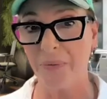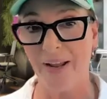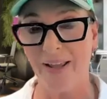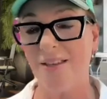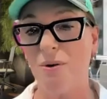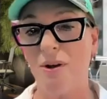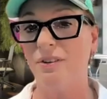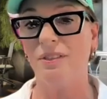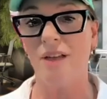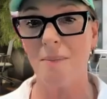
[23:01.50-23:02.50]
way than you
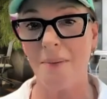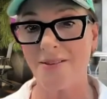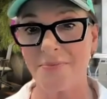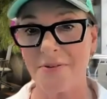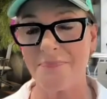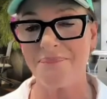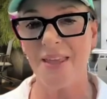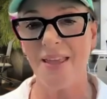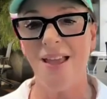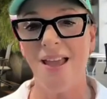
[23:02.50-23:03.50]
ever thought possible.
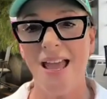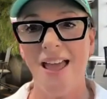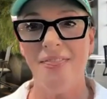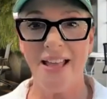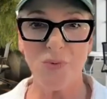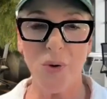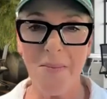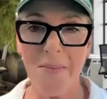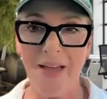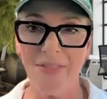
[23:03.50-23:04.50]
That's where
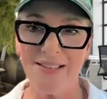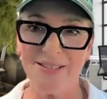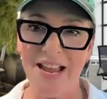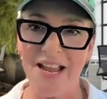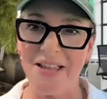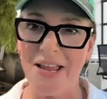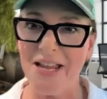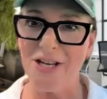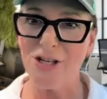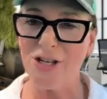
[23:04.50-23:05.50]
I'm at this day and
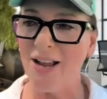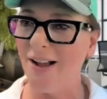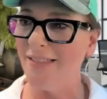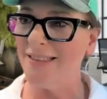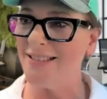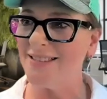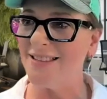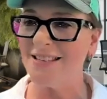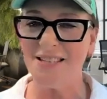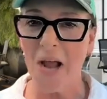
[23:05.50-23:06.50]
age,
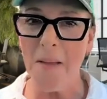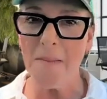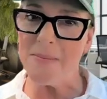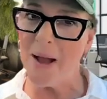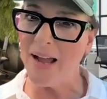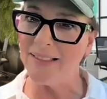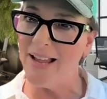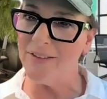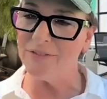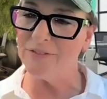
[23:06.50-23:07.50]
this time in my
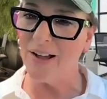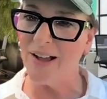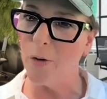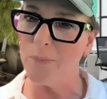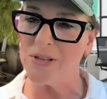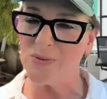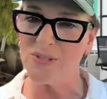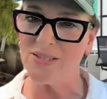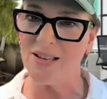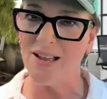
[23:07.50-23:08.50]
life. I hope this
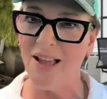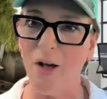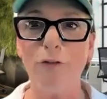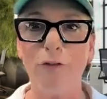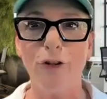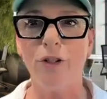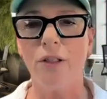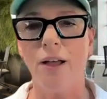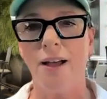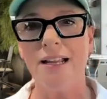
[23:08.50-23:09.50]
was a
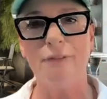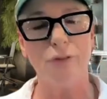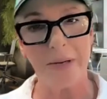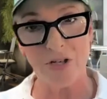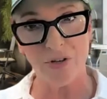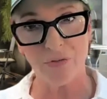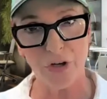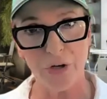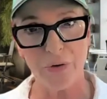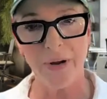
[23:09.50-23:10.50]
helpful information for
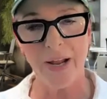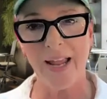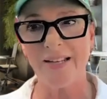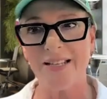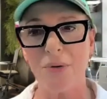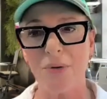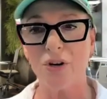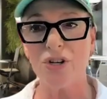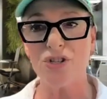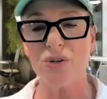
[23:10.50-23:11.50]
you. And I would
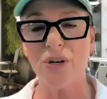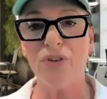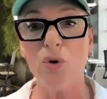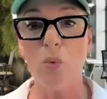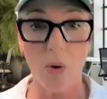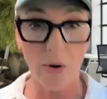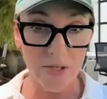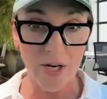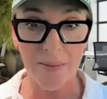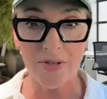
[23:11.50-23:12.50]
encourage you, if you want
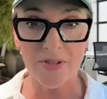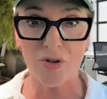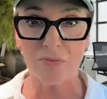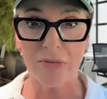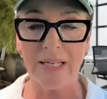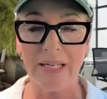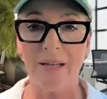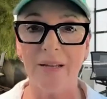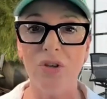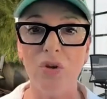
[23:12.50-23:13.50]
to talk about social media,
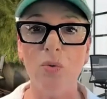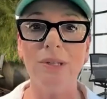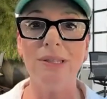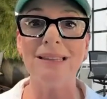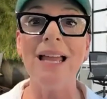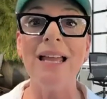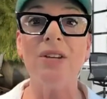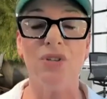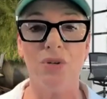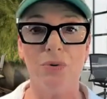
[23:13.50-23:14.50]
if you would
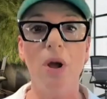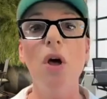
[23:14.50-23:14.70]
like to